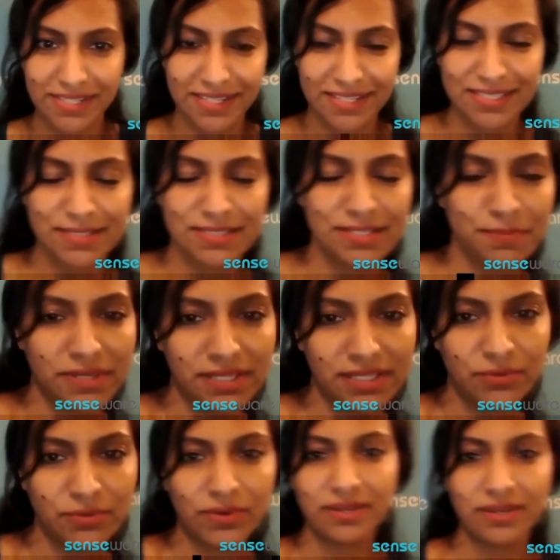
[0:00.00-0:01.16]
That's typically
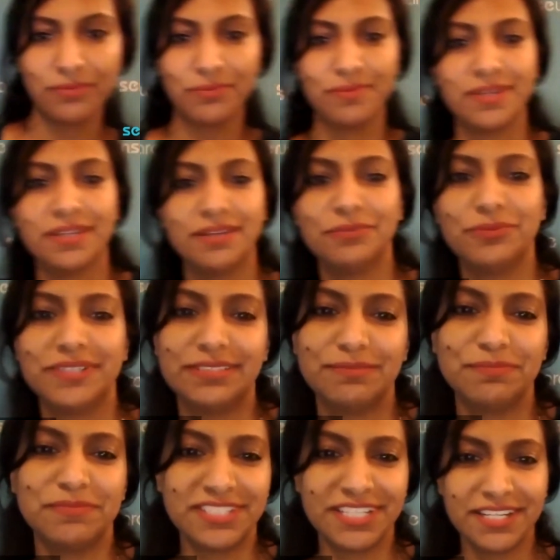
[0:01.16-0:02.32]
what
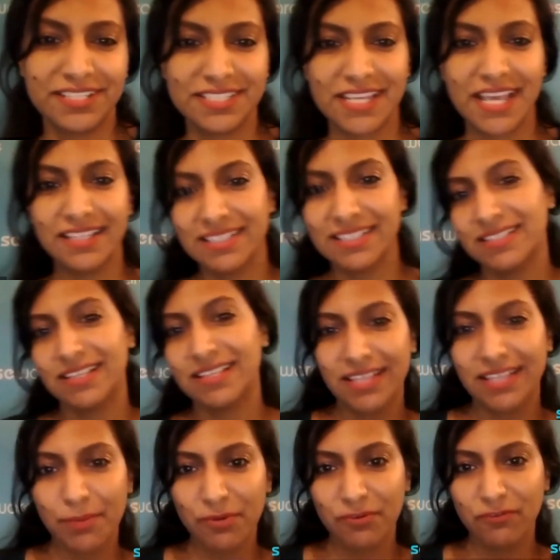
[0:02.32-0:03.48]
triggers that
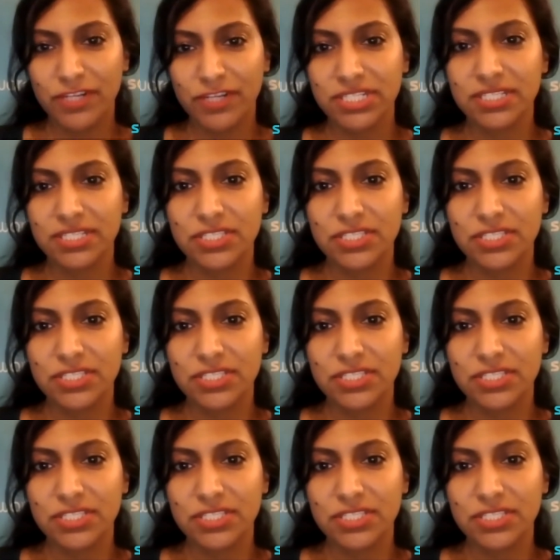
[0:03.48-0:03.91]
type of question.